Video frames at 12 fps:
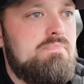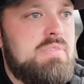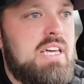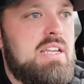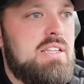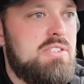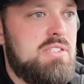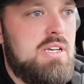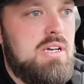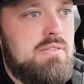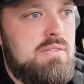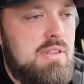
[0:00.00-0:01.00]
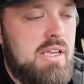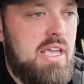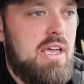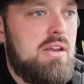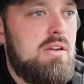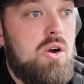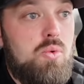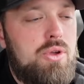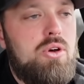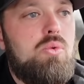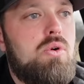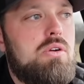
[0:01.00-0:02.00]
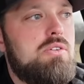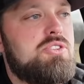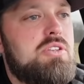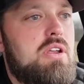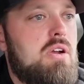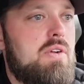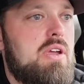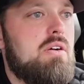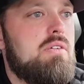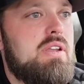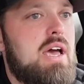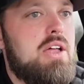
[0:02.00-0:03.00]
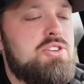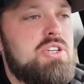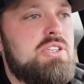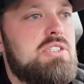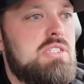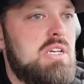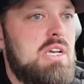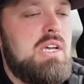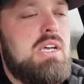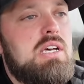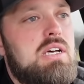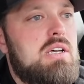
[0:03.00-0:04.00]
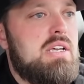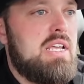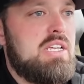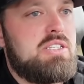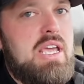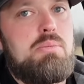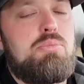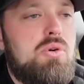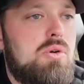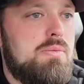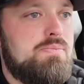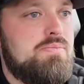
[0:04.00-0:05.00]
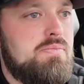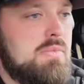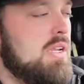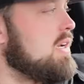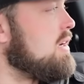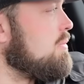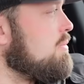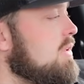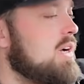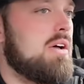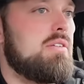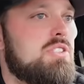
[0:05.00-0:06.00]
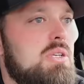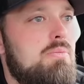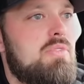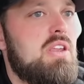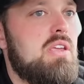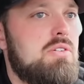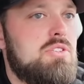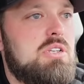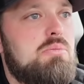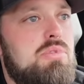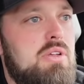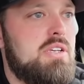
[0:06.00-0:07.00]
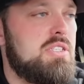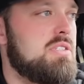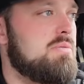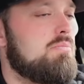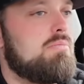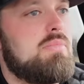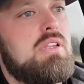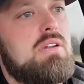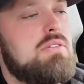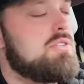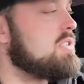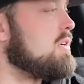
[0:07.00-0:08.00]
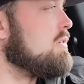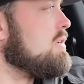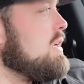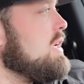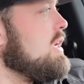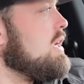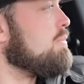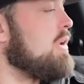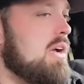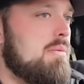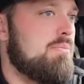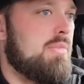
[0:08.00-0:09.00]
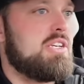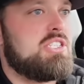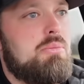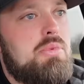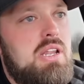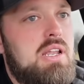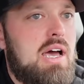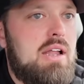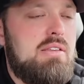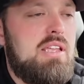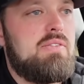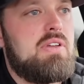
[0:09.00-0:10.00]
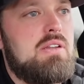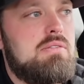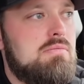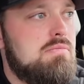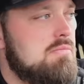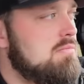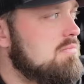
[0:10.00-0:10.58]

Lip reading: that it's, again, a real world scenario and not just an example on some video someplace, so by somebody not even,